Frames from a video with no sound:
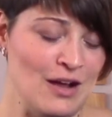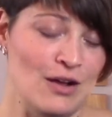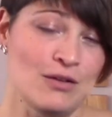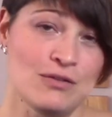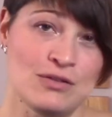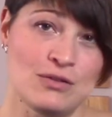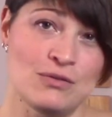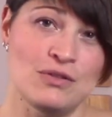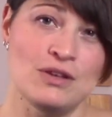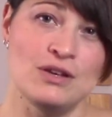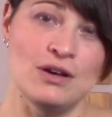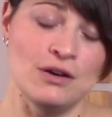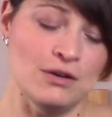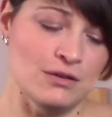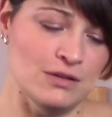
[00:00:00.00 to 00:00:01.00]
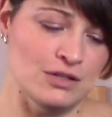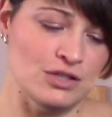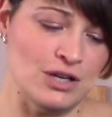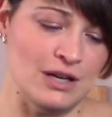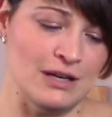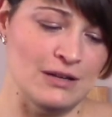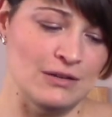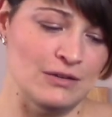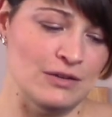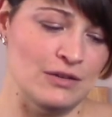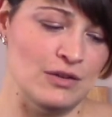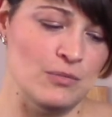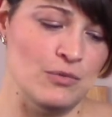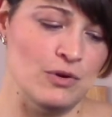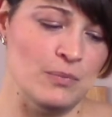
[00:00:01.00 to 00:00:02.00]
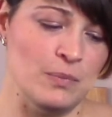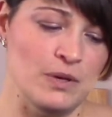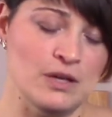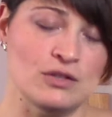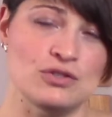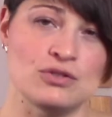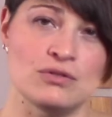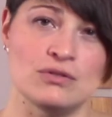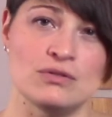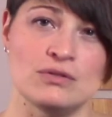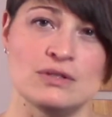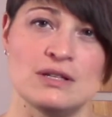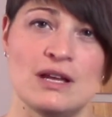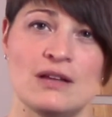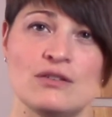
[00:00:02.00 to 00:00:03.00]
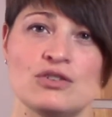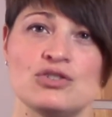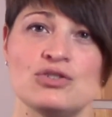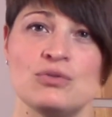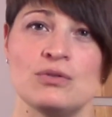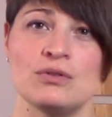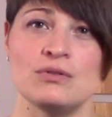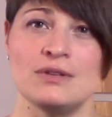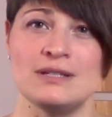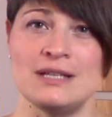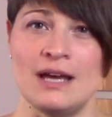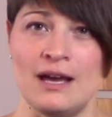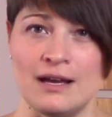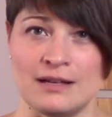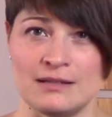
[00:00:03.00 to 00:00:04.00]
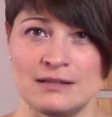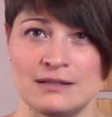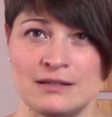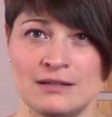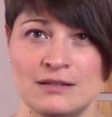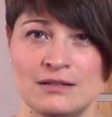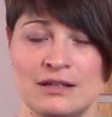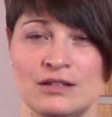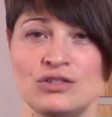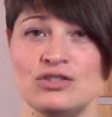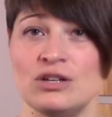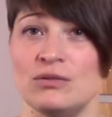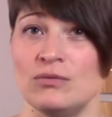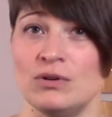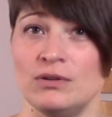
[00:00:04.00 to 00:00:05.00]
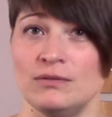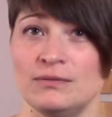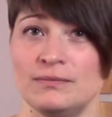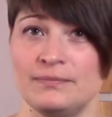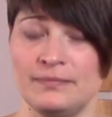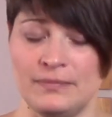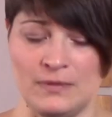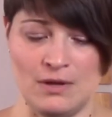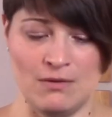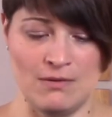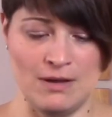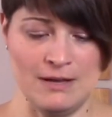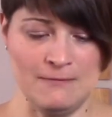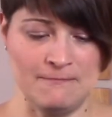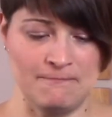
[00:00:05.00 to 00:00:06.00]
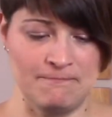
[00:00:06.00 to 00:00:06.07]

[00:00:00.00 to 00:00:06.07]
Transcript: Also, the younger the child, the more pictures and the shorter the text in general. All right?